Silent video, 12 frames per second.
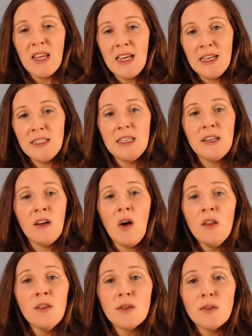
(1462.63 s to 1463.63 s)
candida,
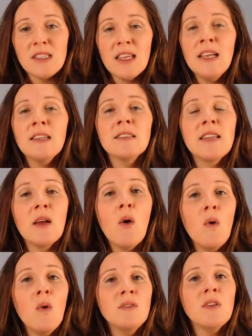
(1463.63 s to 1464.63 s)
all of those things, they
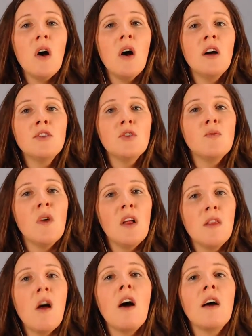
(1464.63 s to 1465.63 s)
hold on to a
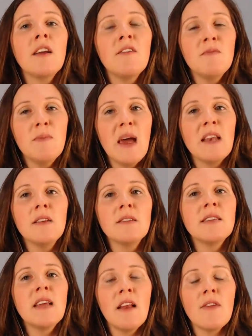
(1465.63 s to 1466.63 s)
lot of
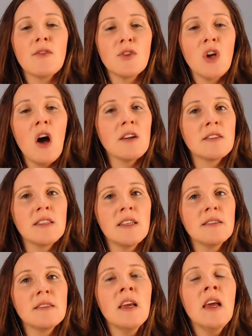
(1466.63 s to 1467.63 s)
metals and other
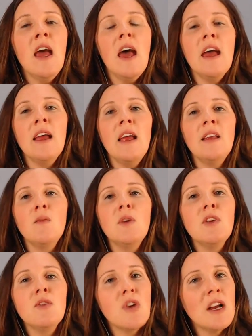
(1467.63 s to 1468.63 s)
toxins. And
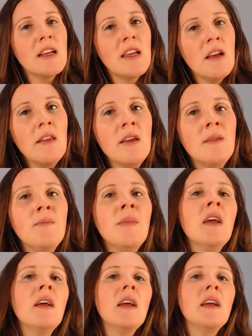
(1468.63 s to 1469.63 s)
when you try to kill
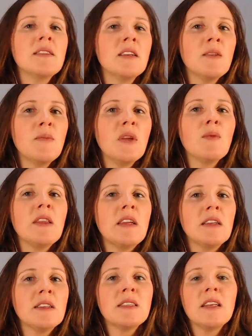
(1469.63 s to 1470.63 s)
them, it's going to be
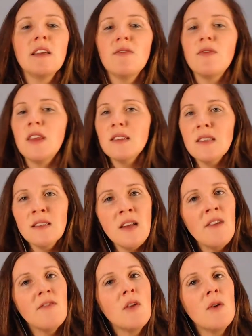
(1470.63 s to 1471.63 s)
released. And if this is
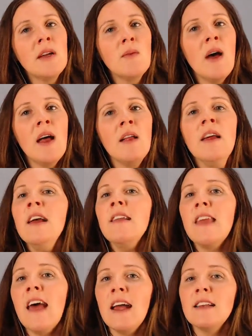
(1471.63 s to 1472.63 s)
not flowing well,
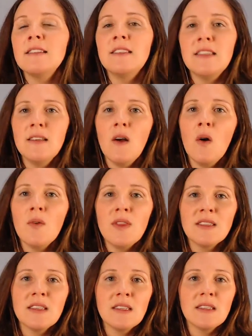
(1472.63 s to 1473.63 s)
that, oh,
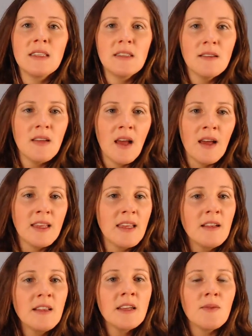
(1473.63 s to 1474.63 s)
this is a
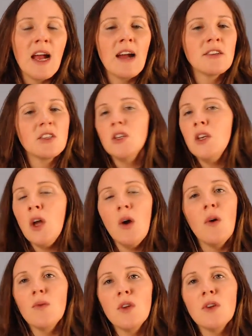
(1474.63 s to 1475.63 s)
healing reaction.
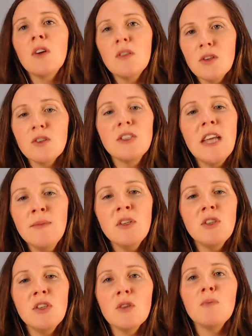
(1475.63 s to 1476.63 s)
No, you're
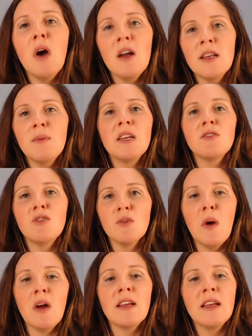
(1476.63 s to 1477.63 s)
damaging your body, because
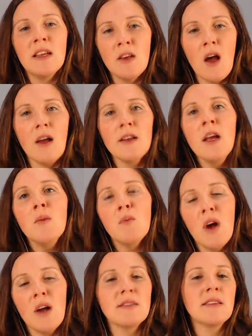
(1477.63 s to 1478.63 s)
your body cannot
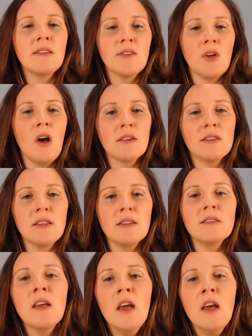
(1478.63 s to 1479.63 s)
process the
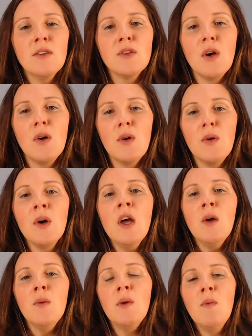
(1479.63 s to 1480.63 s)
toxins. So
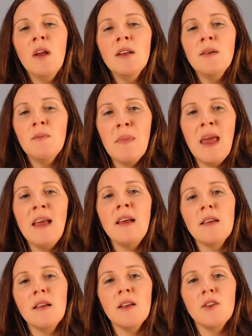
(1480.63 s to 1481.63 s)
we want to
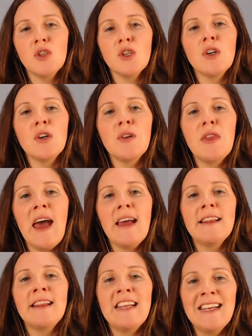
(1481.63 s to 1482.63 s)
make sure
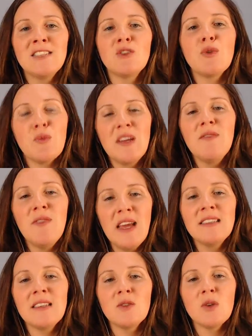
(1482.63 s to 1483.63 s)
that these three
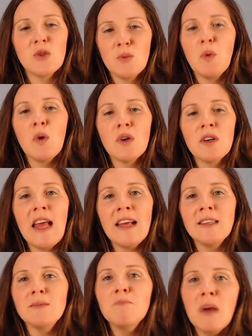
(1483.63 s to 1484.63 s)
phases are supported
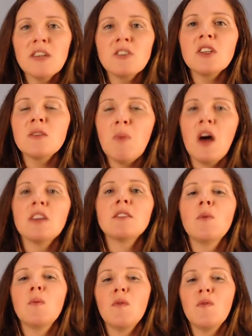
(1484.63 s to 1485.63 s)
as much as
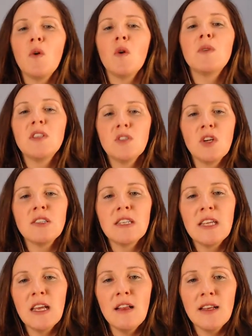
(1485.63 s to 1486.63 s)
possible before we start
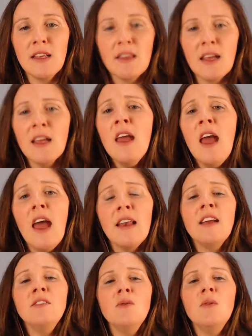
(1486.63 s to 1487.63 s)
to kill anything. And
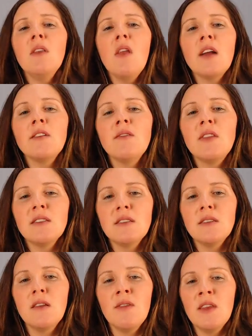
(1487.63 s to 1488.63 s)
I do a lot of
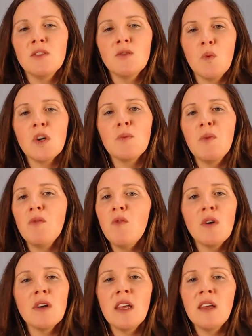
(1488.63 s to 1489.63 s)
this work
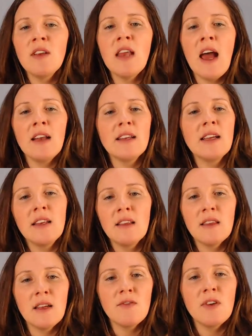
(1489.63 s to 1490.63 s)
before even adding
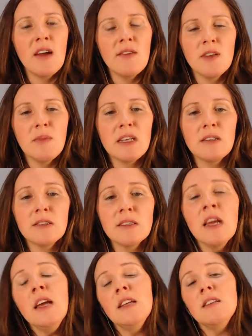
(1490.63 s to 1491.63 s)
anything for heavy metals.
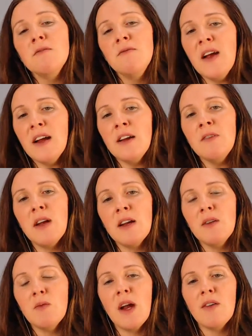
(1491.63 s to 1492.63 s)
It's very,
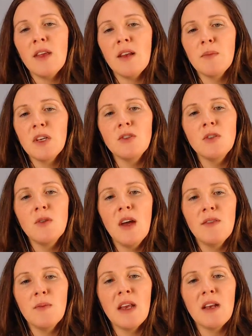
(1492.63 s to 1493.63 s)
very rare that I'm going to do
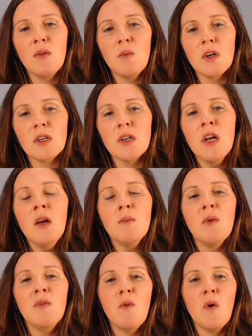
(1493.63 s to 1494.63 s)
heavy metal work
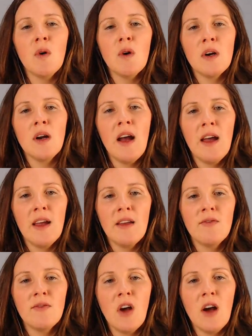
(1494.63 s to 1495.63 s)
before
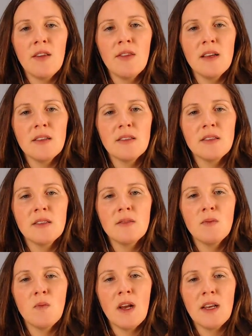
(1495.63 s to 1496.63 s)
I've got
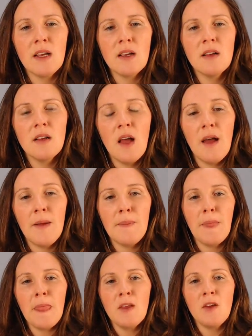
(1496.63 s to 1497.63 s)
this running,
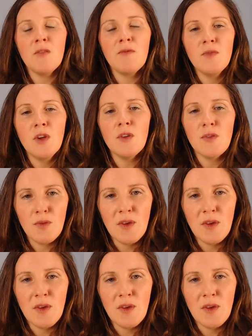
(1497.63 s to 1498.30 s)
your